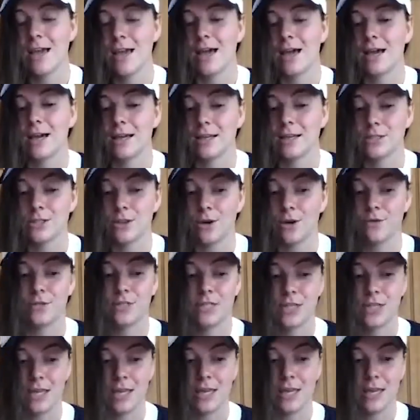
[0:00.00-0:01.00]
And
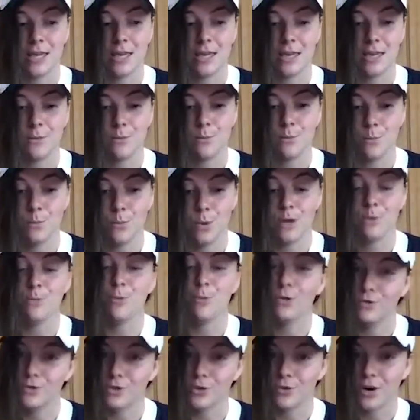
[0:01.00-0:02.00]
obviously he
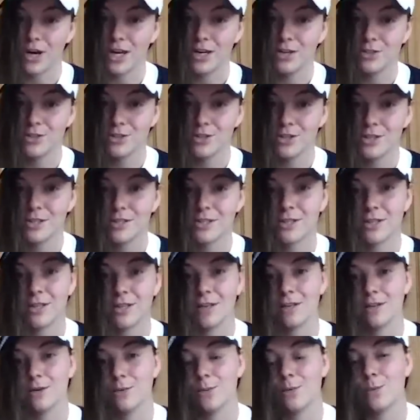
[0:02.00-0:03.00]
moved to Rangers
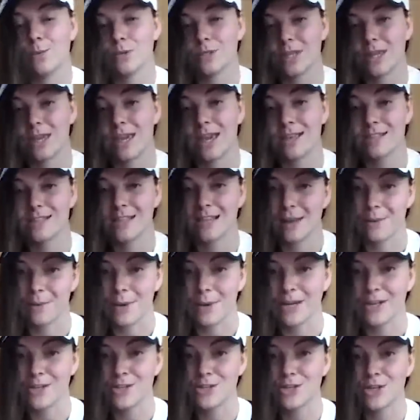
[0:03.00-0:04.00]
and was the caretaker
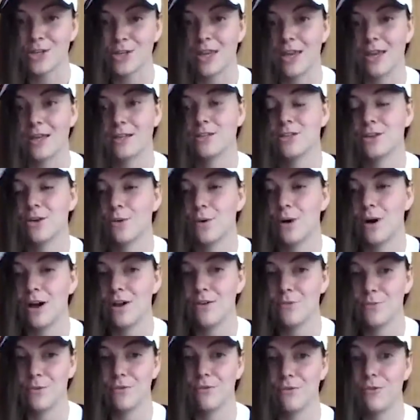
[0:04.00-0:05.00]
manager there. So
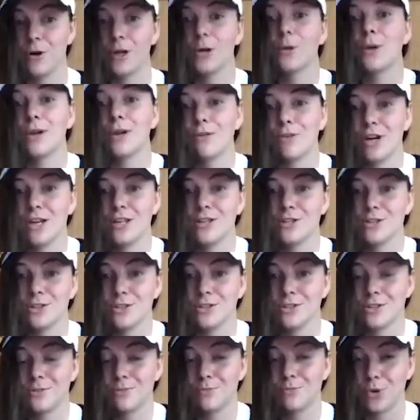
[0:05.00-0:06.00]
I've been following
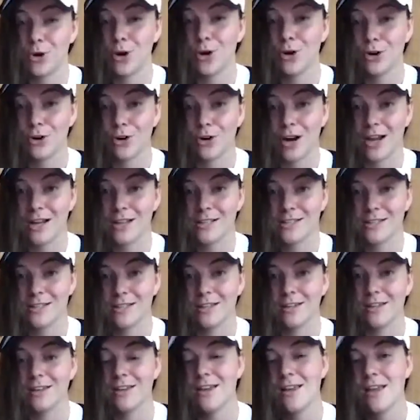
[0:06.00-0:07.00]
Rangers' progress,
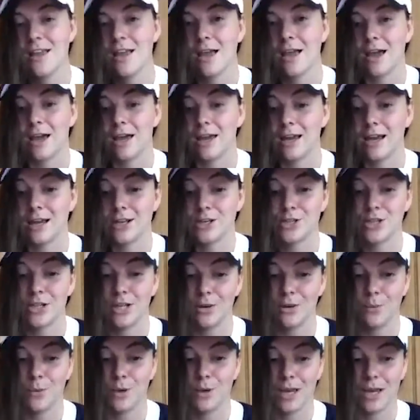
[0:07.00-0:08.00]
and
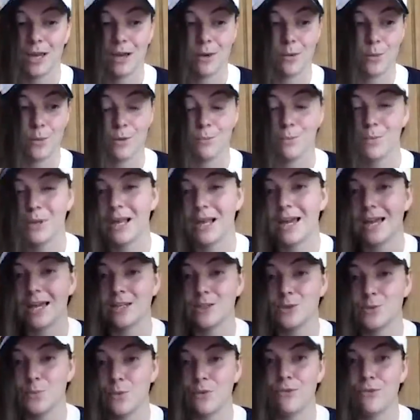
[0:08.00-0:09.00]
actually we
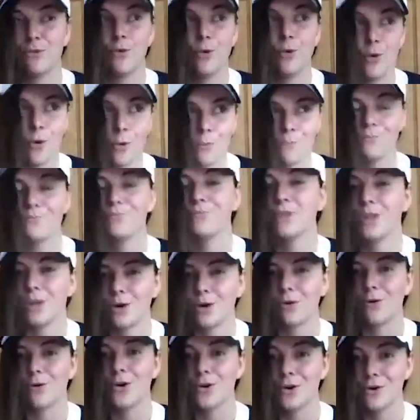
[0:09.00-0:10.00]
planned before the
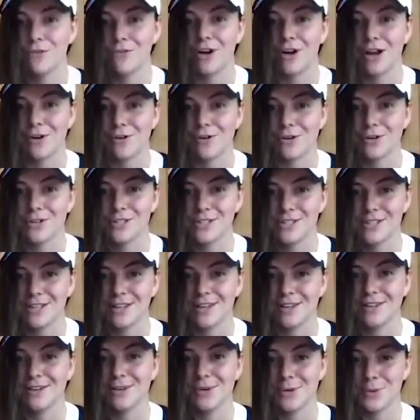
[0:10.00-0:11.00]
coronavirus
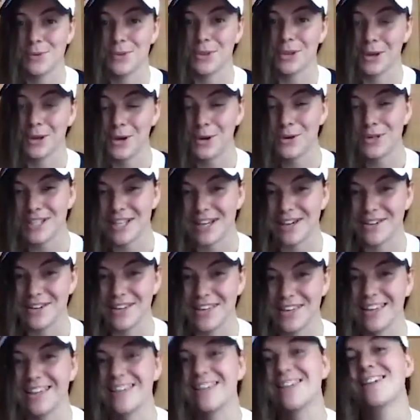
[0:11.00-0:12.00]
and all the lockdown
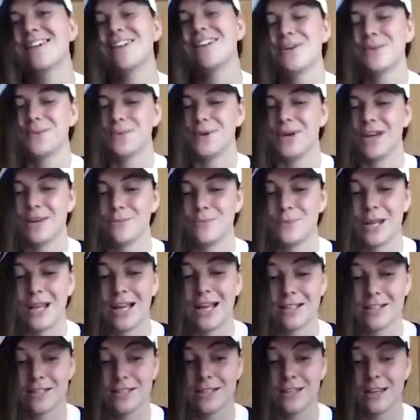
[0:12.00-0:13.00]
hit, we had
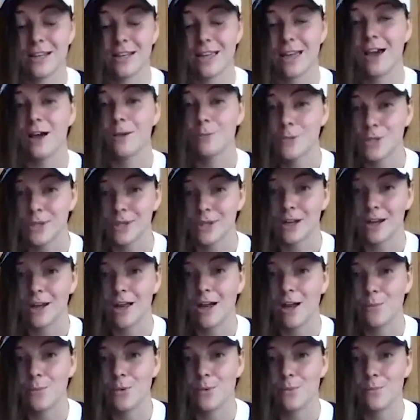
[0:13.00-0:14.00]
planned to get up to the
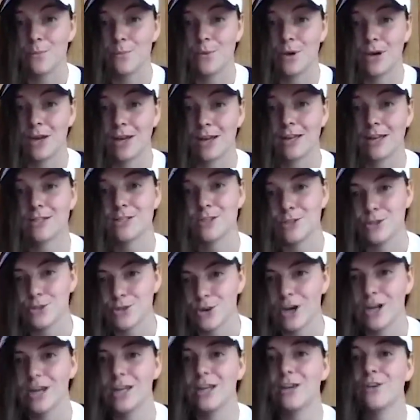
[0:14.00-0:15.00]
club and get to the
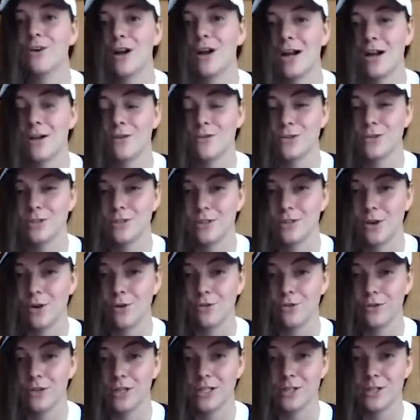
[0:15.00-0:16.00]
training ground and
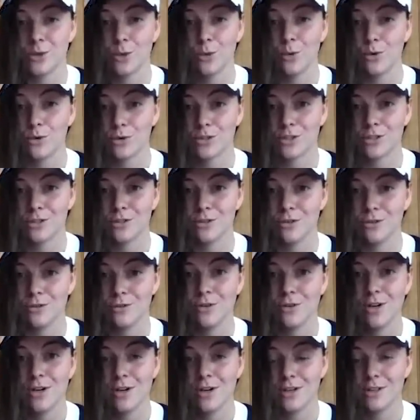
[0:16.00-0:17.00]
hopefully talk to
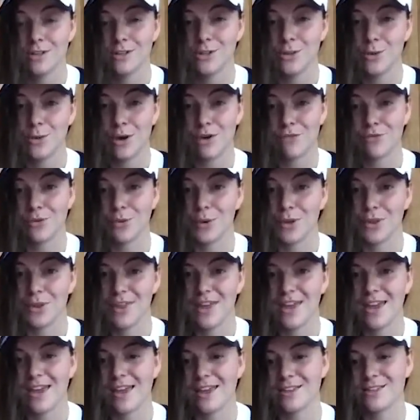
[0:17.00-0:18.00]
everyone
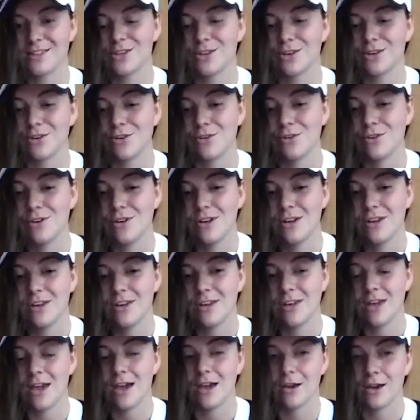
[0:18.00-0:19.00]
there. So
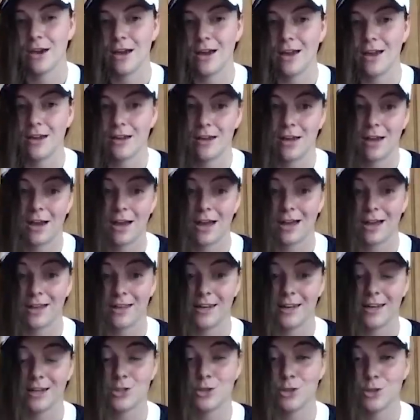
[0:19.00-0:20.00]
yeah, I had
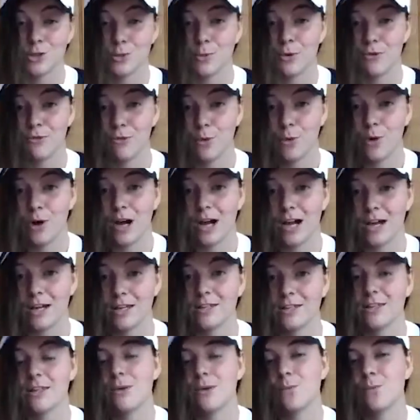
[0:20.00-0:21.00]
connections
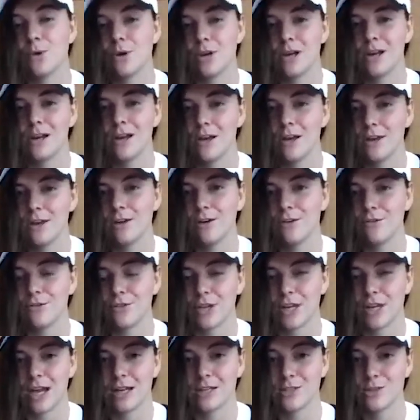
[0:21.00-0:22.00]
beforehand. And then when I learned of the
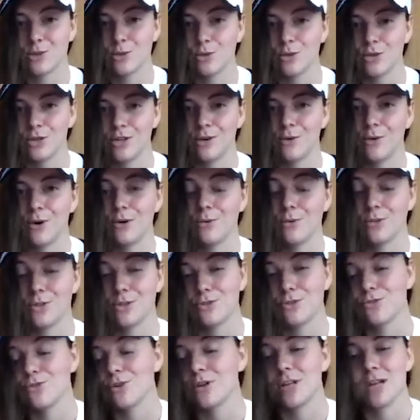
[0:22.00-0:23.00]
Castore deal, I was
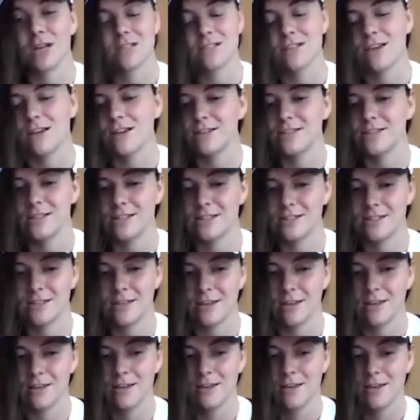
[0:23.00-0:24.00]
just really excited
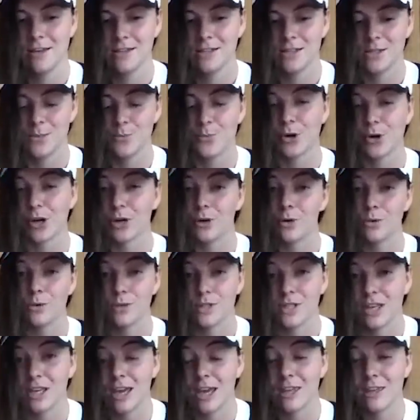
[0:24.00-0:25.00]
to bring it all
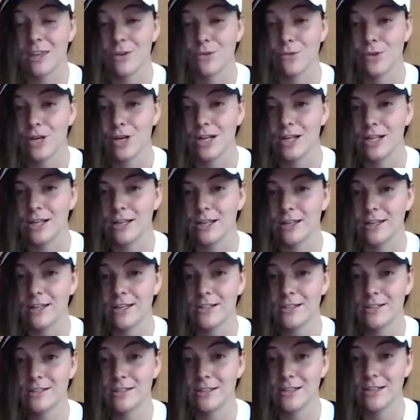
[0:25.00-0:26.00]
together really. And
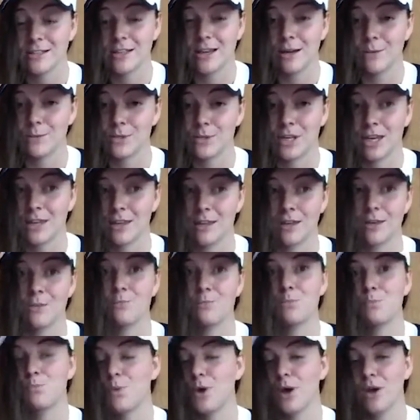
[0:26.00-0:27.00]
it's come together
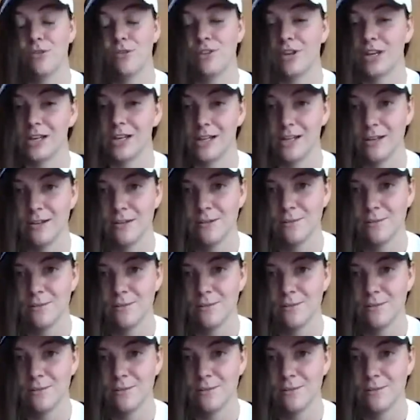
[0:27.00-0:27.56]
perfectly.